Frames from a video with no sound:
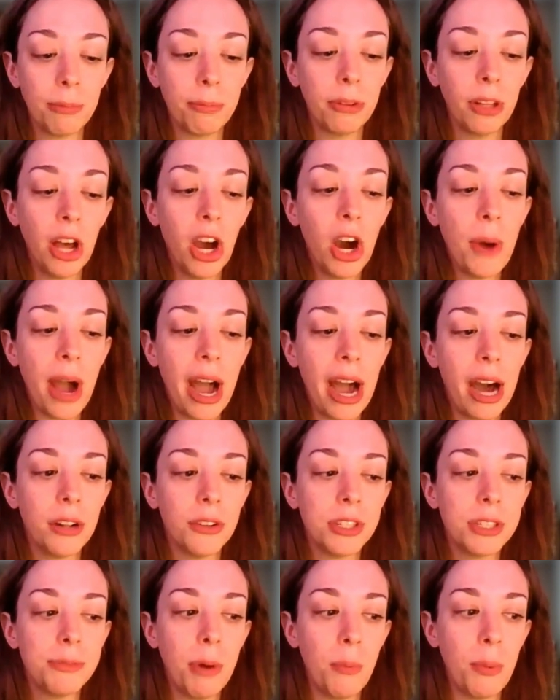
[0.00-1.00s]

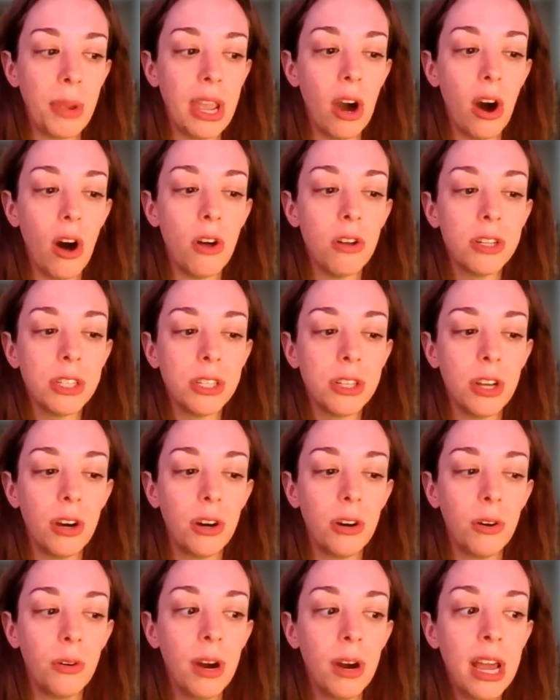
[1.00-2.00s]
blowouts, but we
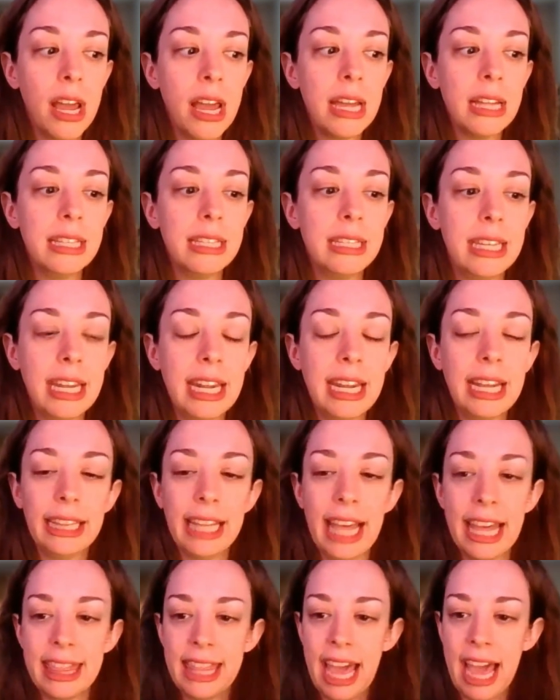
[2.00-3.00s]
also didn't
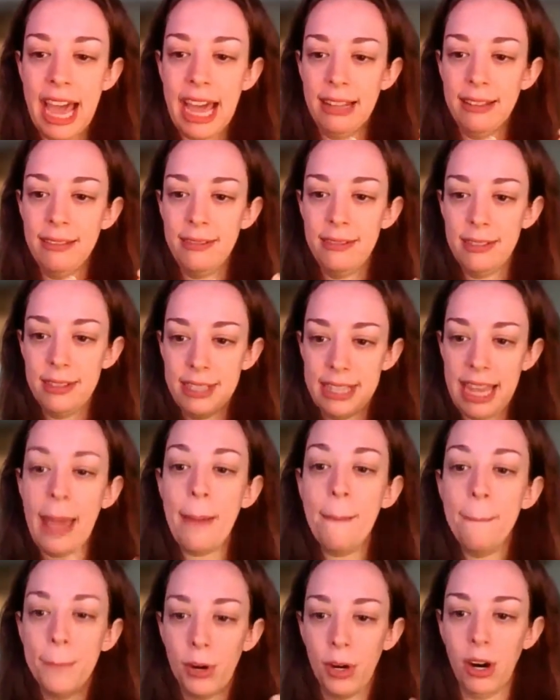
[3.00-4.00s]
let that
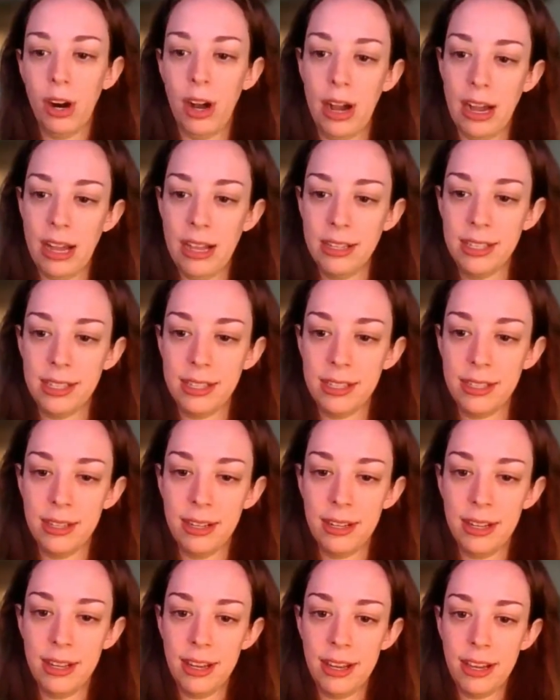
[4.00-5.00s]
temper us
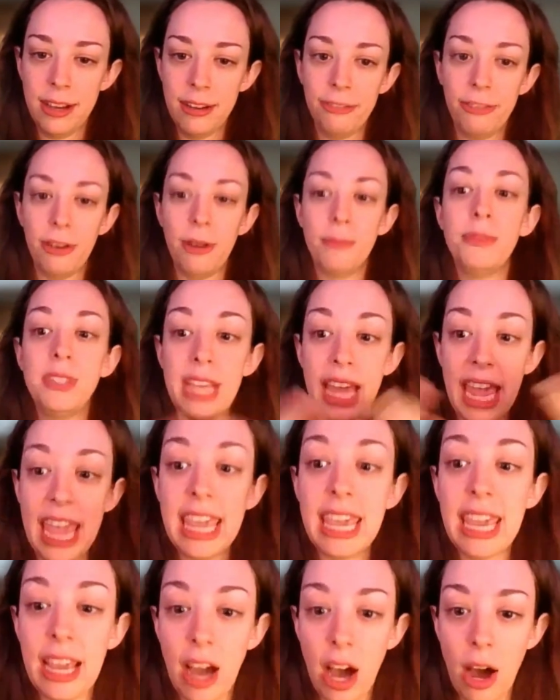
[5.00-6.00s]
from
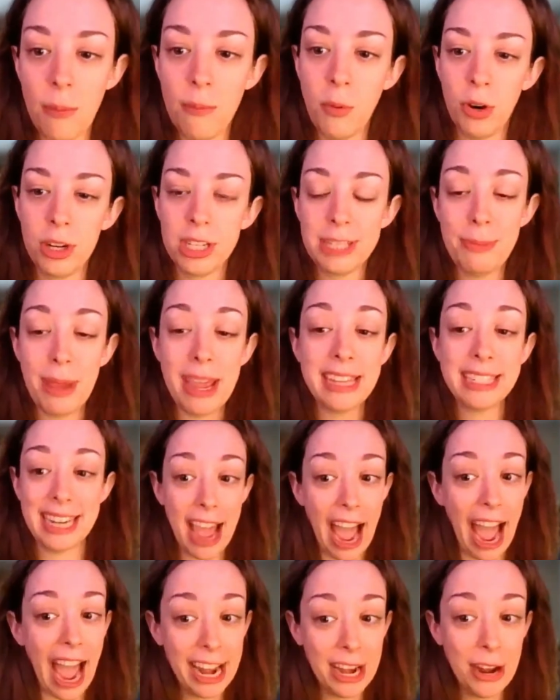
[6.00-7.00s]
taking up more space.
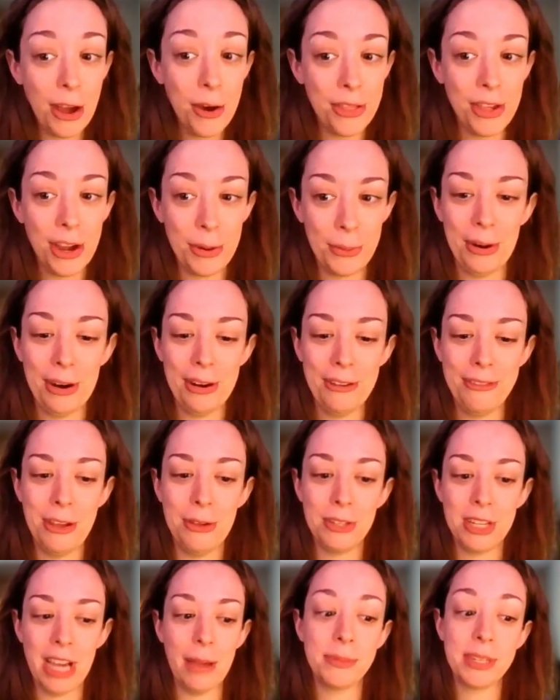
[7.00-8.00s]
And I know there were a
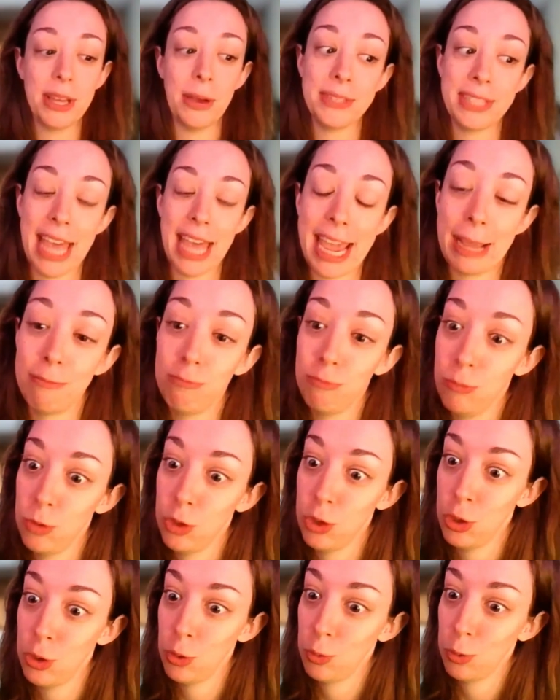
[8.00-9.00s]
few times I was like,
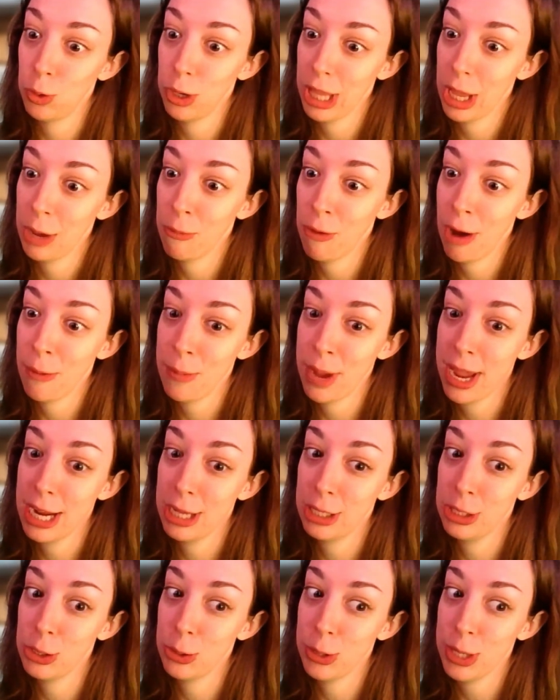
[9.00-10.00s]
do you really want me to
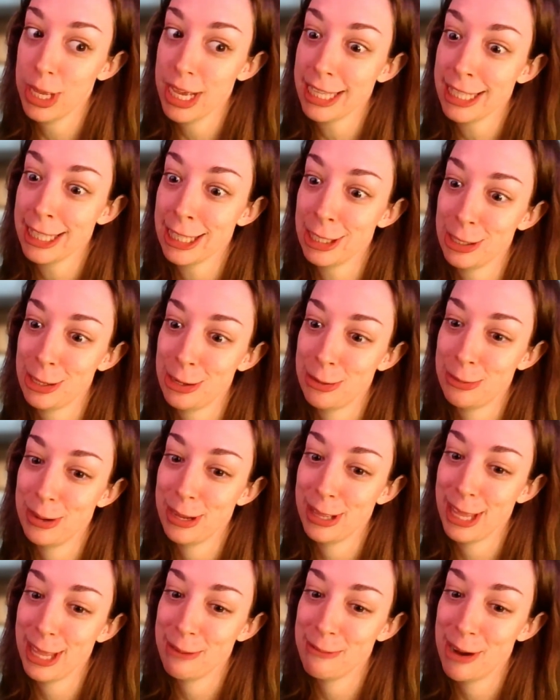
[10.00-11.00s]
do this? Do you
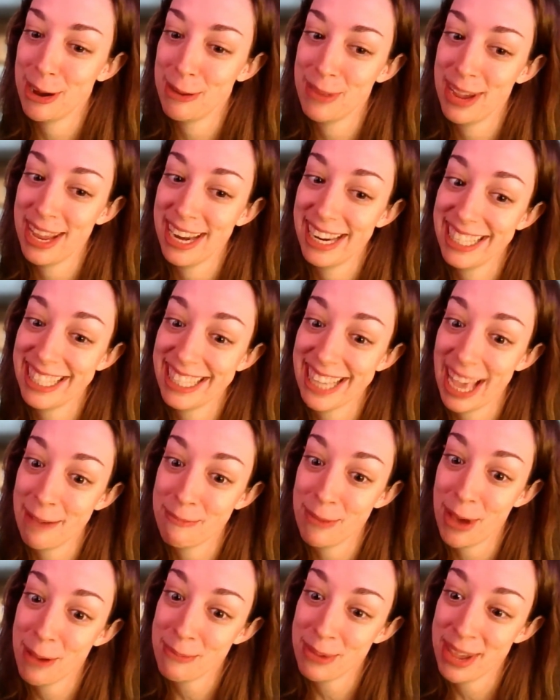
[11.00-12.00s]
really want me to step
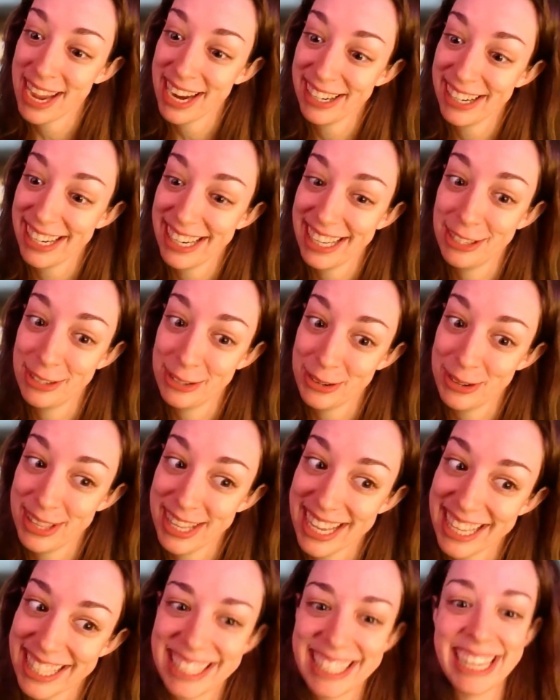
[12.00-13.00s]
up here and do
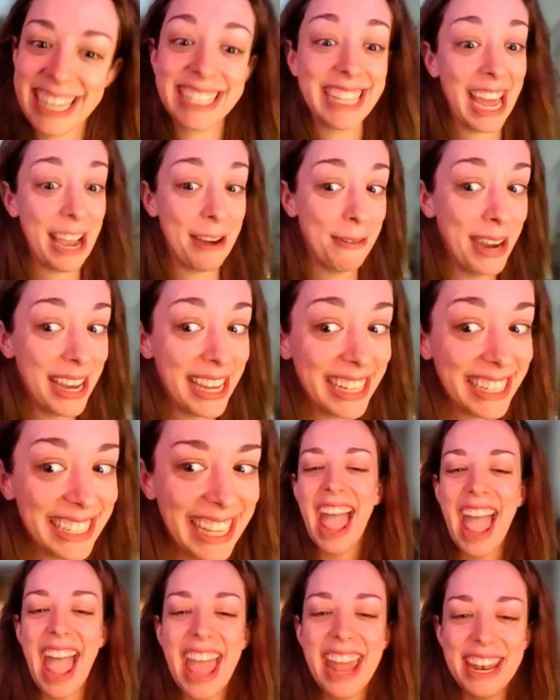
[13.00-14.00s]
this? Because I
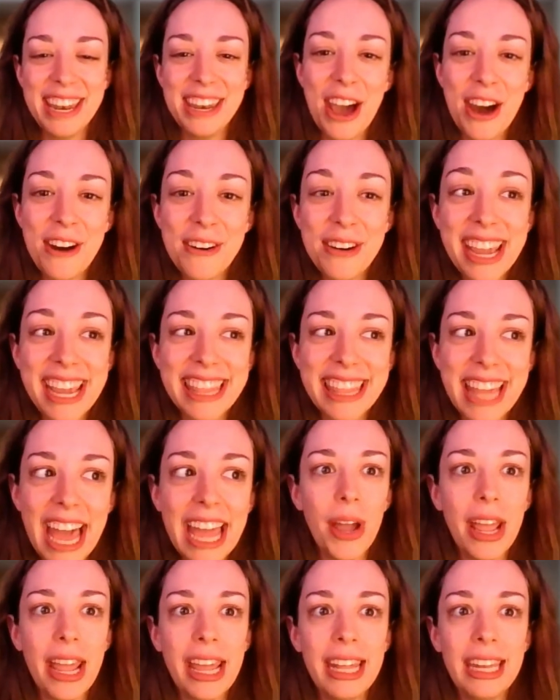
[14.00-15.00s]
will. And knowing
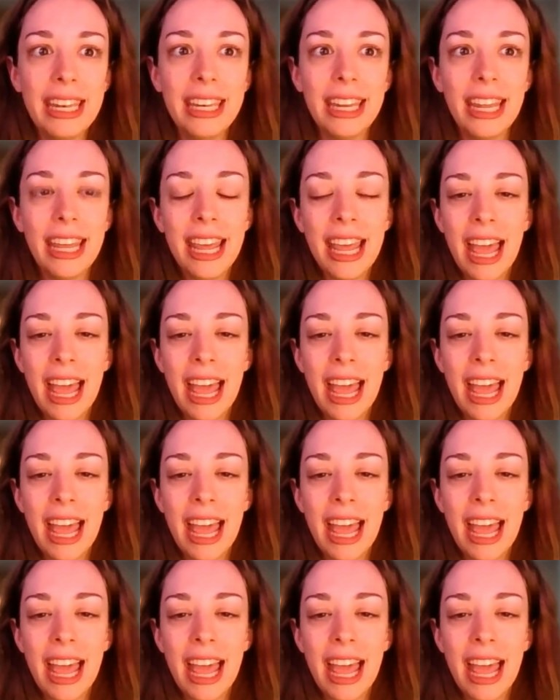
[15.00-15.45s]
that in